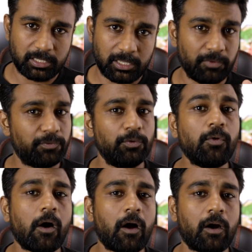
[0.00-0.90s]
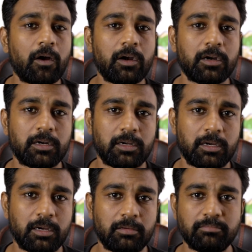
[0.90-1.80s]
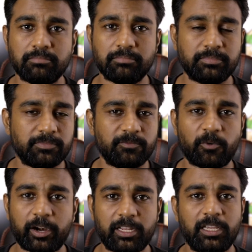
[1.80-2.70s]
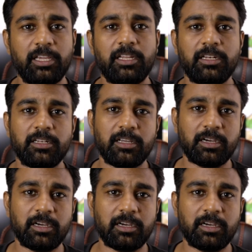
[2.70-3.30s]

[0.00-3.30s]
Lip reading: if you are working in